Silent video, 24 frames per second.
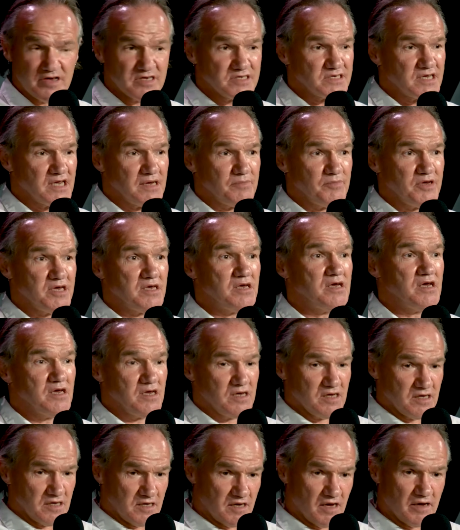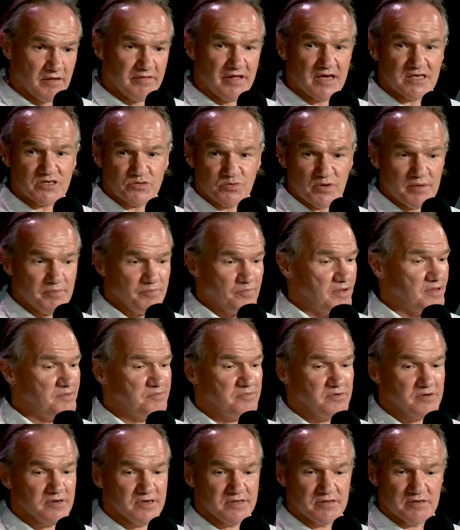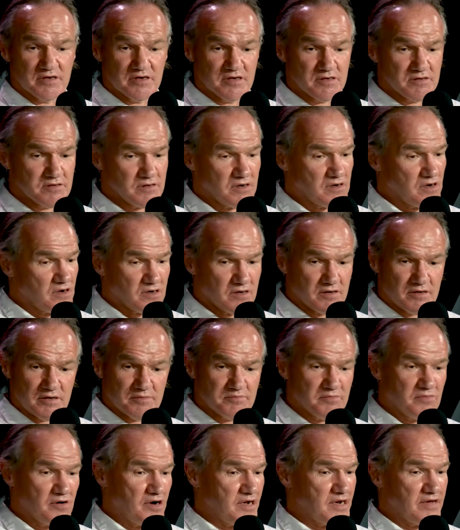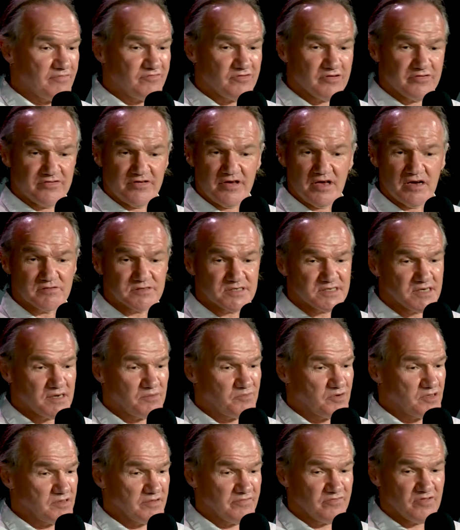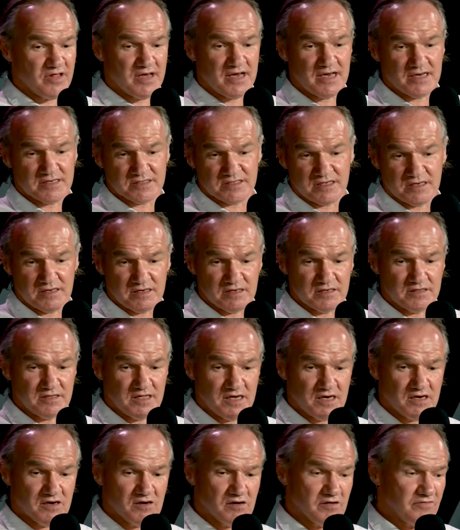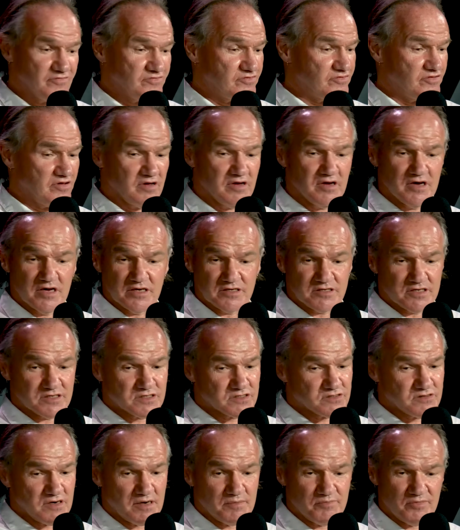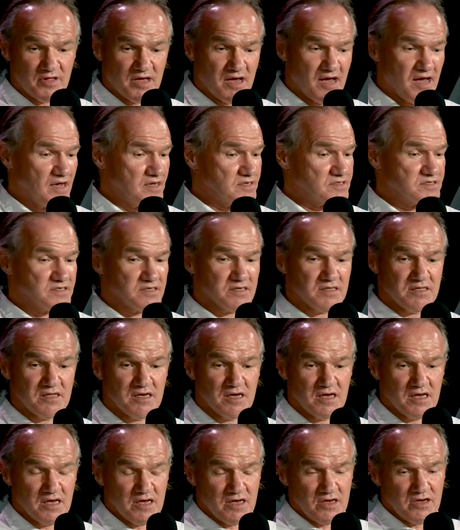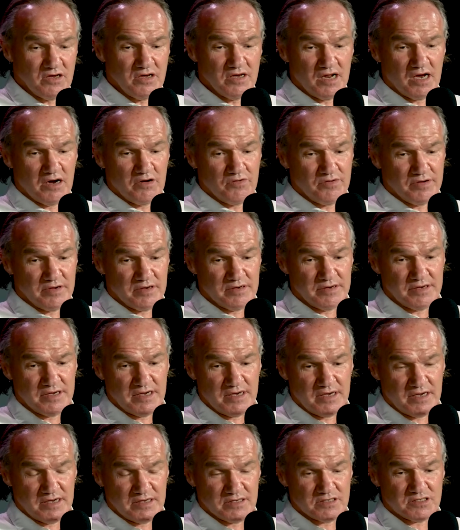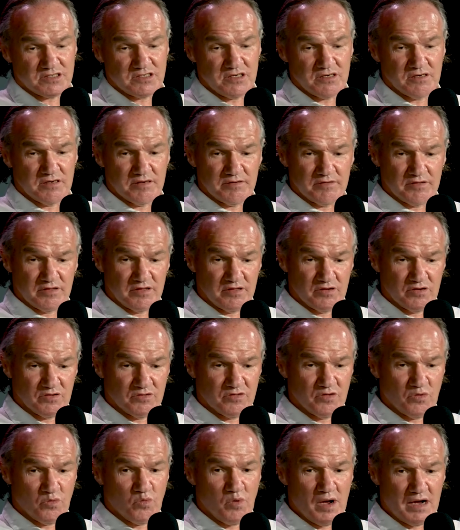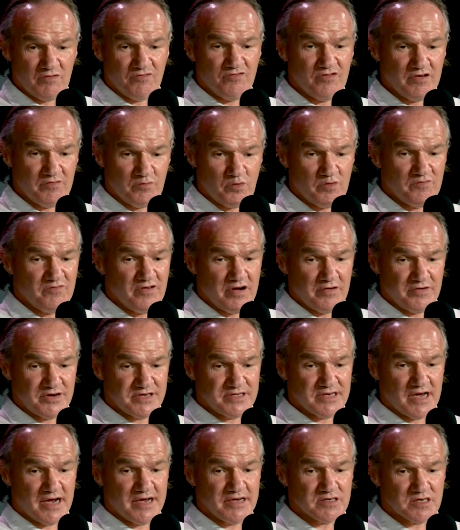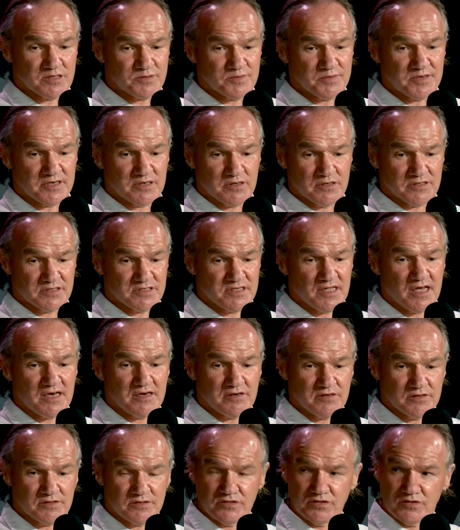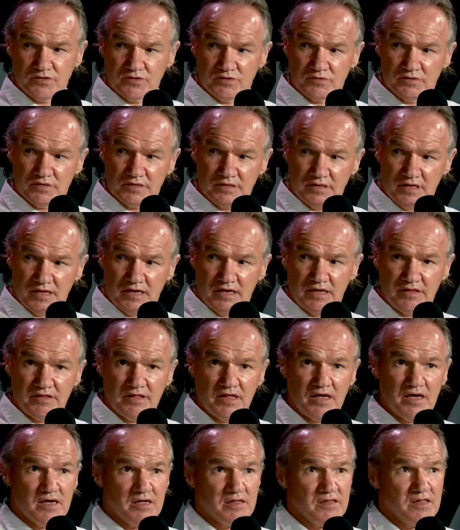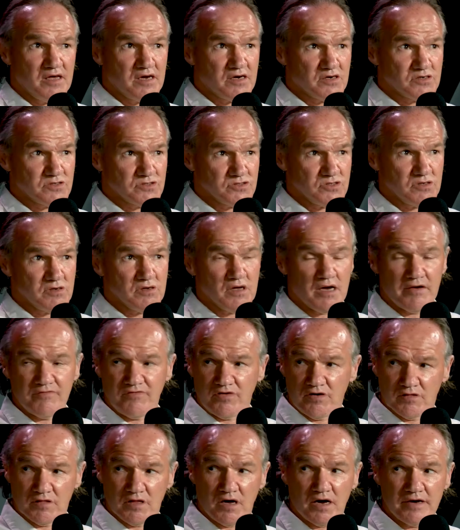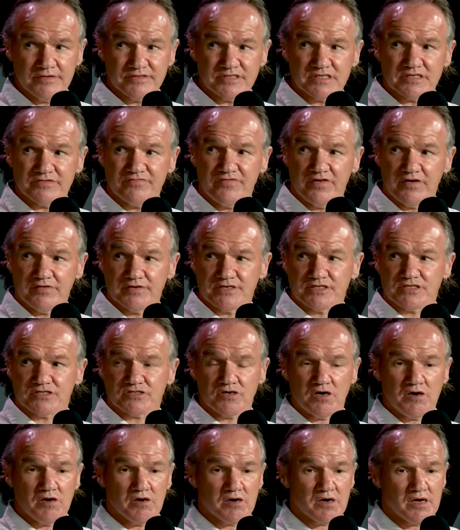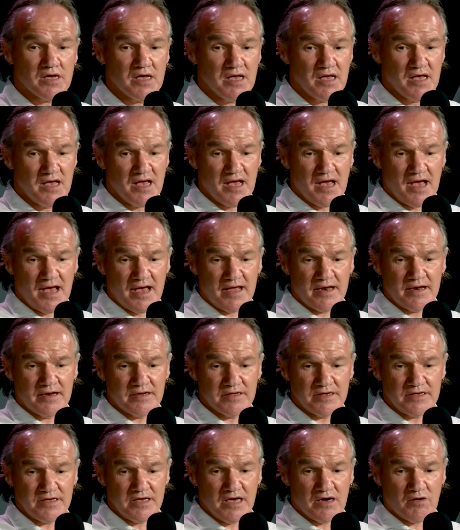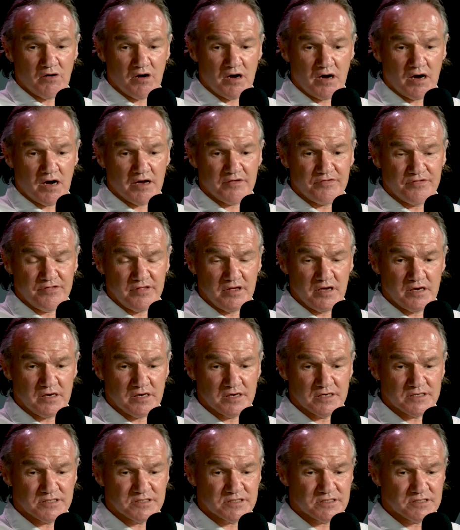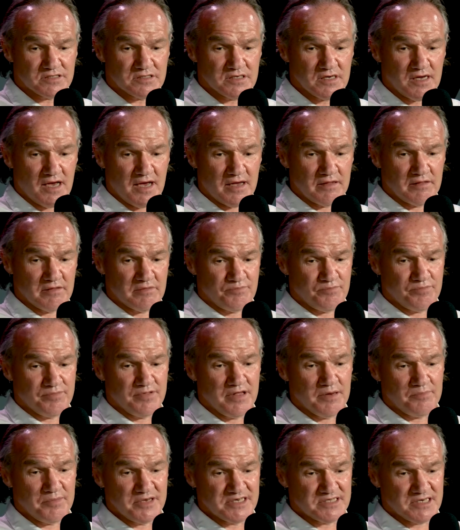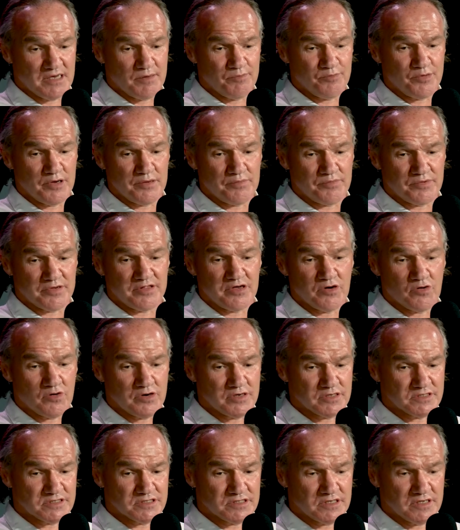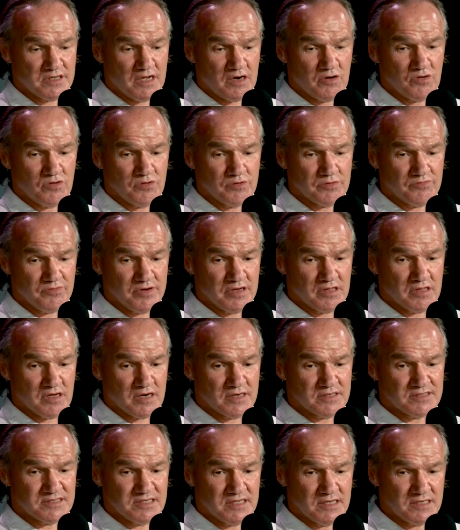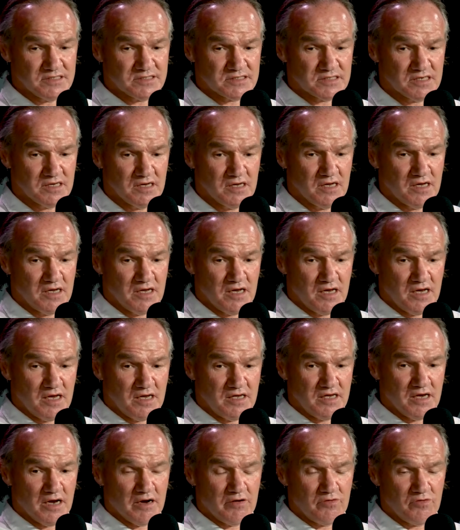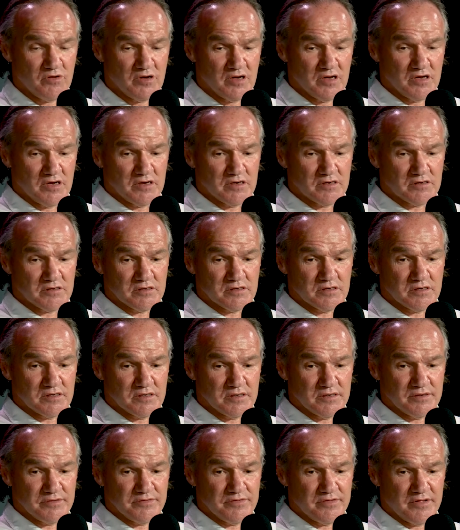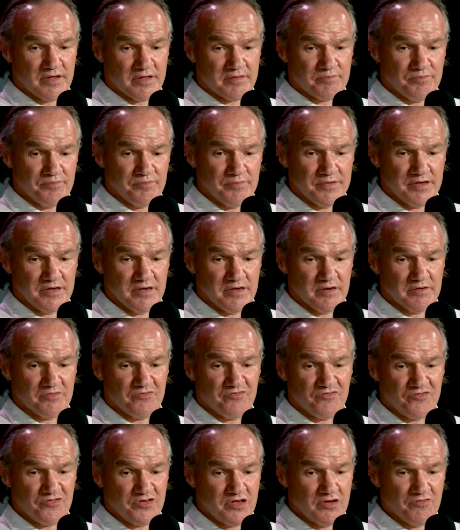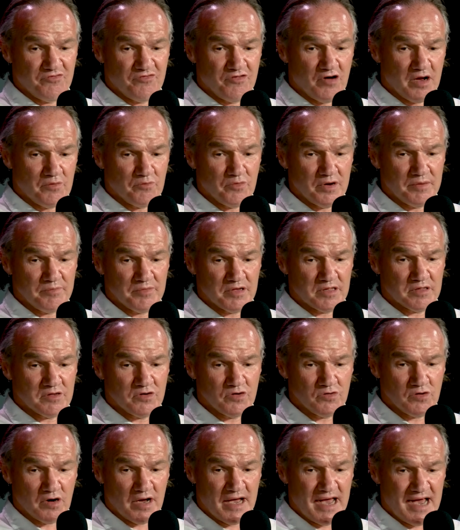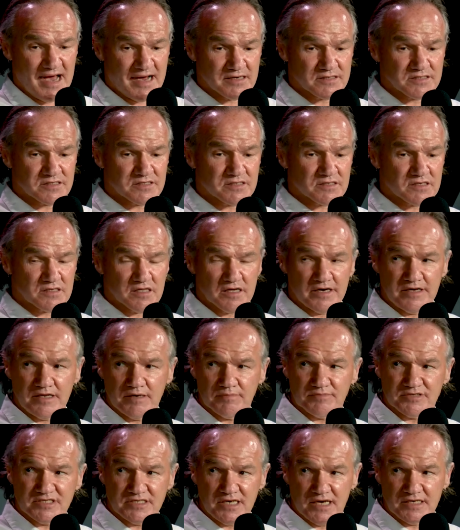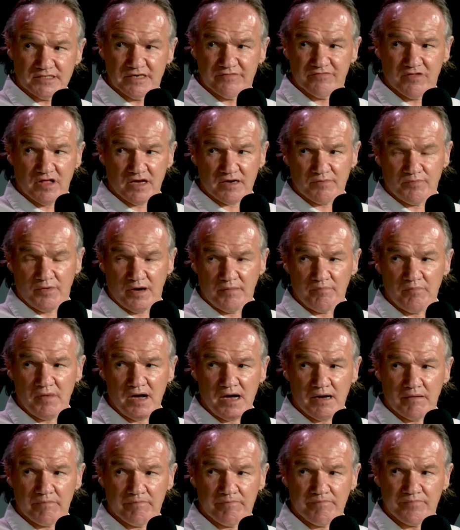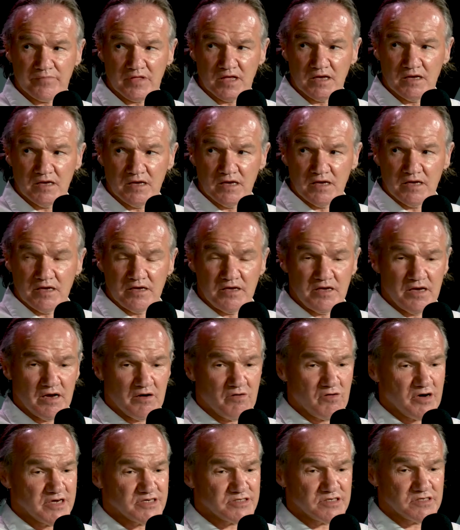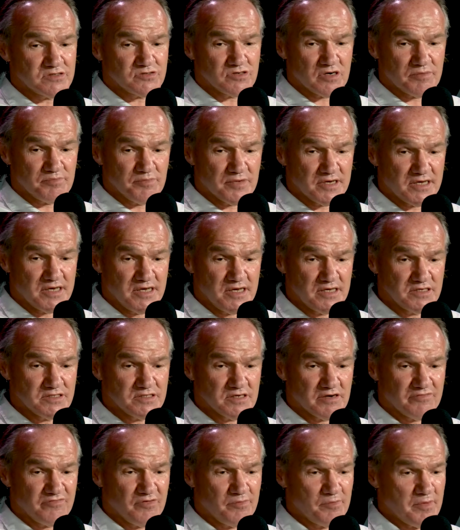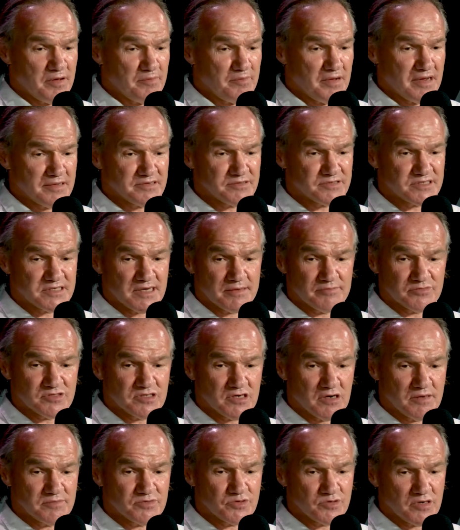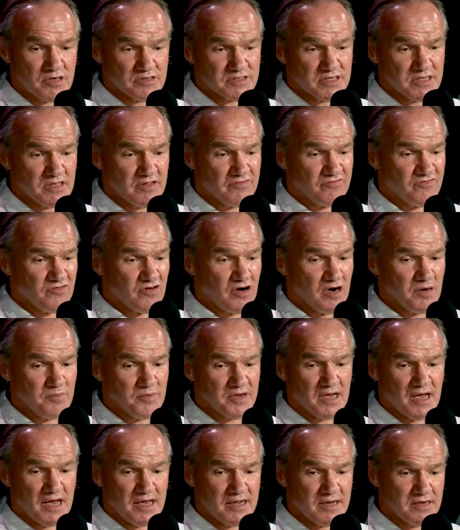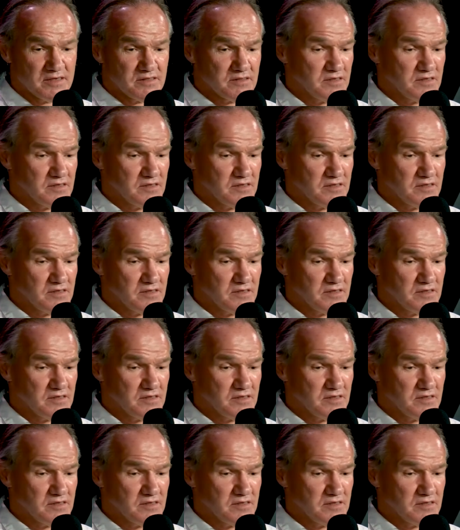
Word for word: coming, yeah, that's when people would. might have to tell someone living in the house to nick off, to, to scrub the house. And, you know, to the welfare were very dangerous because they could do, their, their, their control over your lives is very strong. And, you know, I, I think it's, and there'll be some people in the audience to know who would realise this, you know, that you you find women who are house clean obsessive, like my mum. You know, I used to drop my kids off at my mum's sometimes when I was in the fire brigade at,